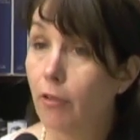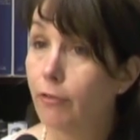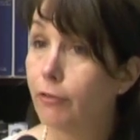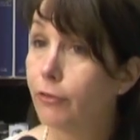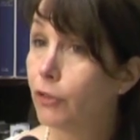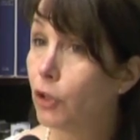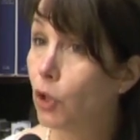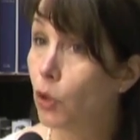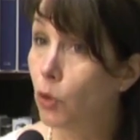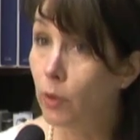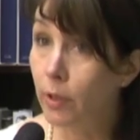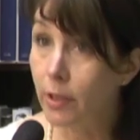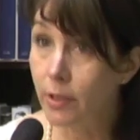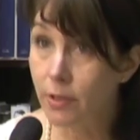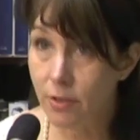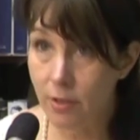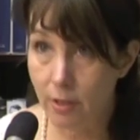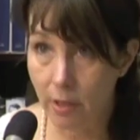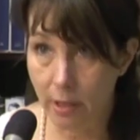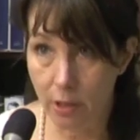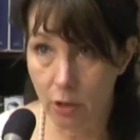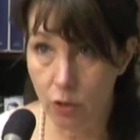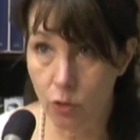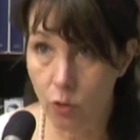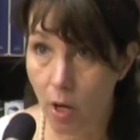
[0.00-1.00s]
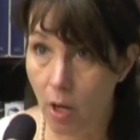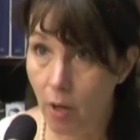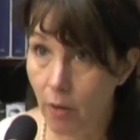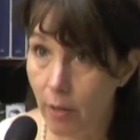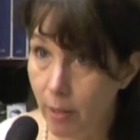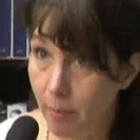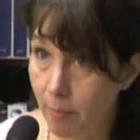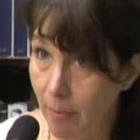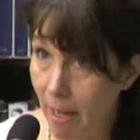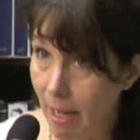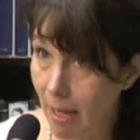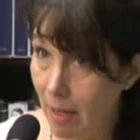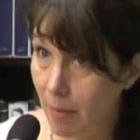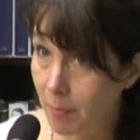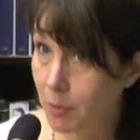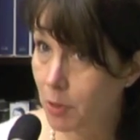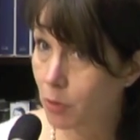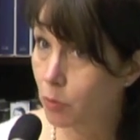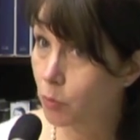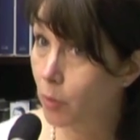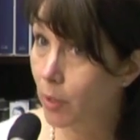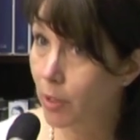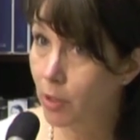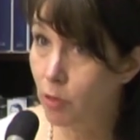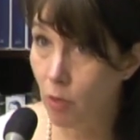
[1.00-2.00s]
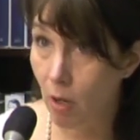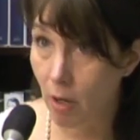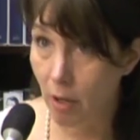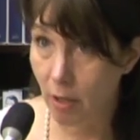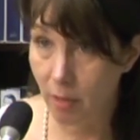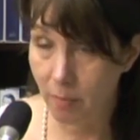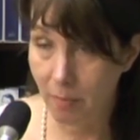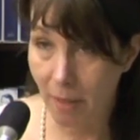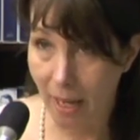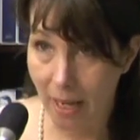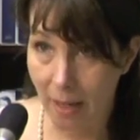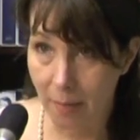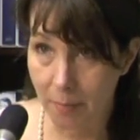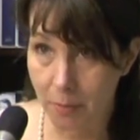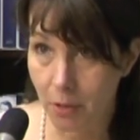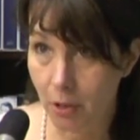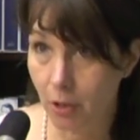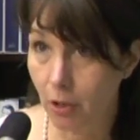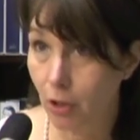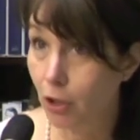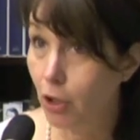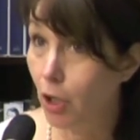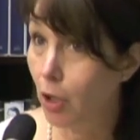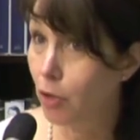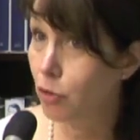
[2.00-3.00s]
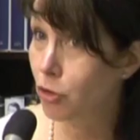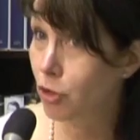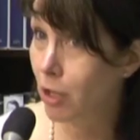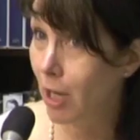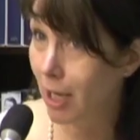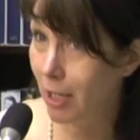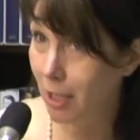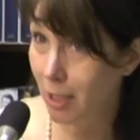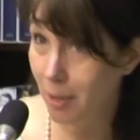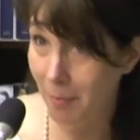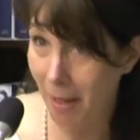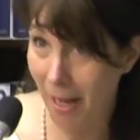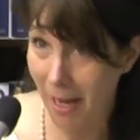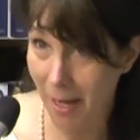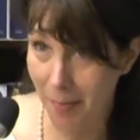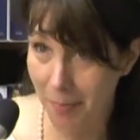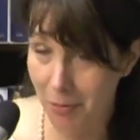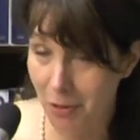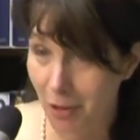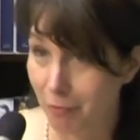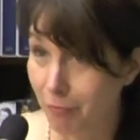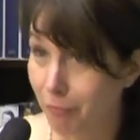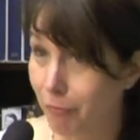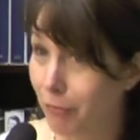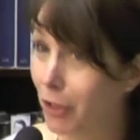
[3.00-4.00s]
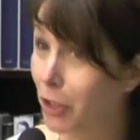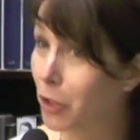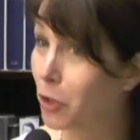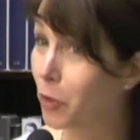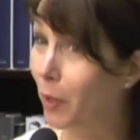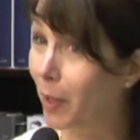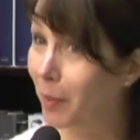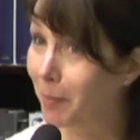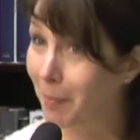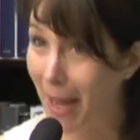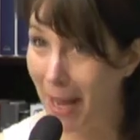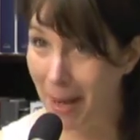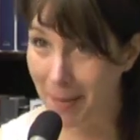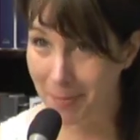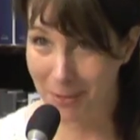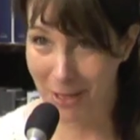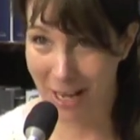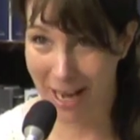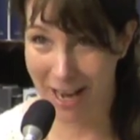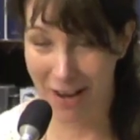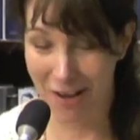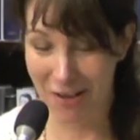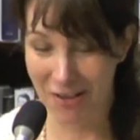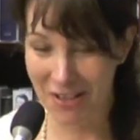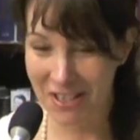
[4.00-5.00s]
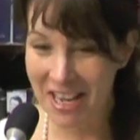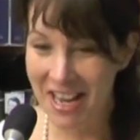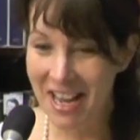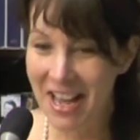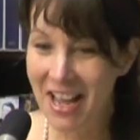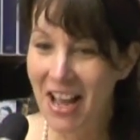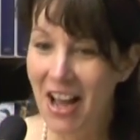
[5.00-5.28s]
furiously drawing maps and redrawing maps and negotiating maps and figuring maps out.